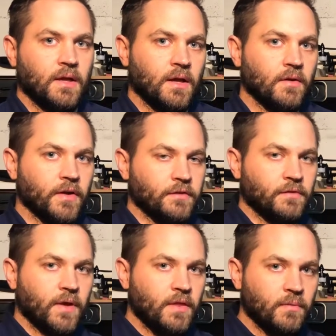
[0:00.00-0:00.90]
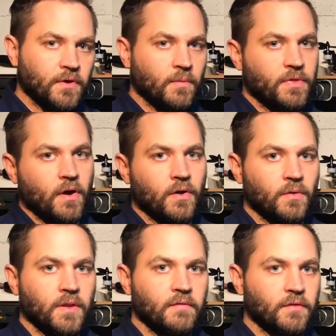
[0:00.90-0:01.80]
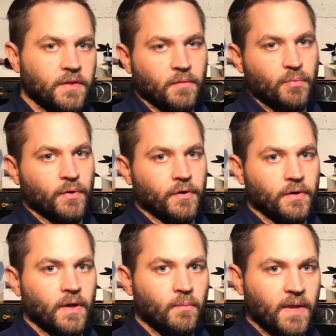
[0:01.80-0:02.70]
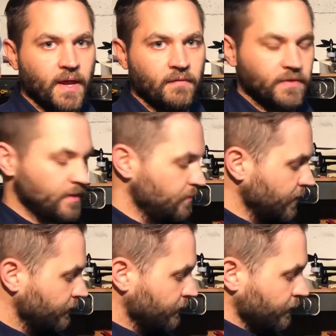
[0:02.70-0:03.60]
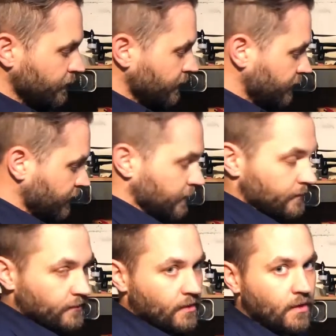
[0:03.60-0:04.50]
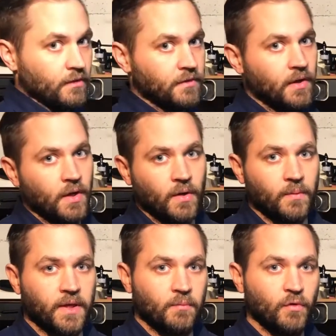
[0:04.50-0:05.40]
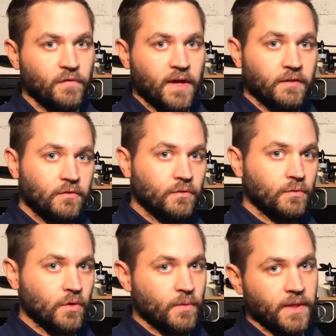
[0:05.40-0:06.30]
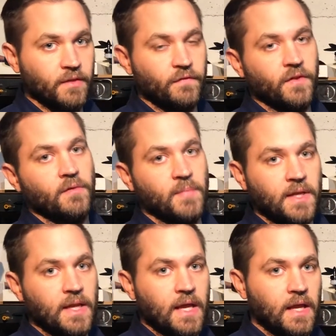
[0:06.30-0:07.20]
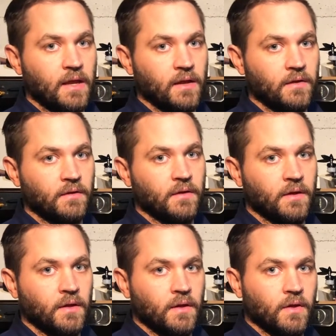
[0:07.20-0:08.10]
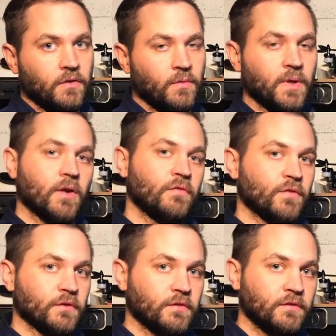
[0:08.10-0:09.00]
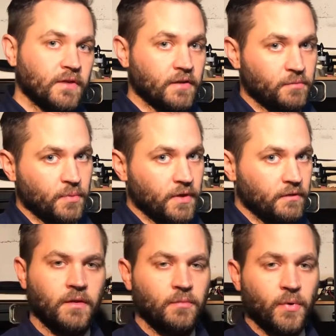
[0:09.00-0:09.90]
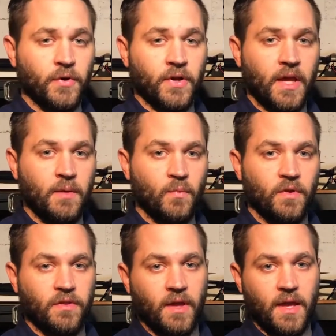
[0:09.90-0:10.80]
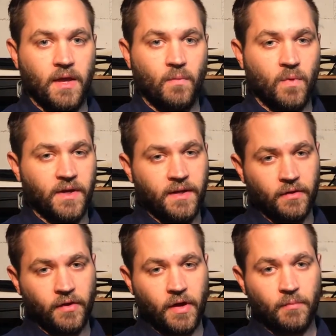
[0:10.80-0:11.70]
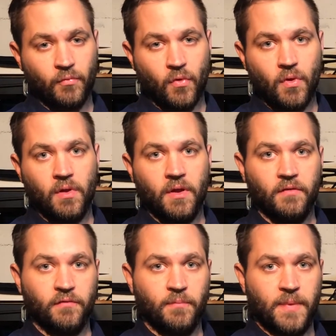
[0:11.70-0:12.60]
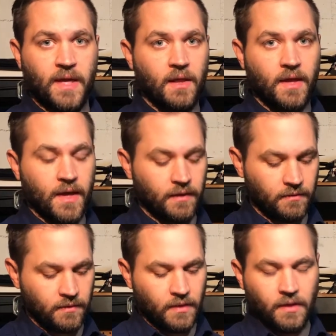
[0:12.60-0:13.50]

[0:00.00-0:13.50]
Alright, so now that we're done with auto leveling the printer and we have the build surface installed, we can move on to loading the filament and doing our first test prints. This printer came with a 1 kilogram roll of PLA,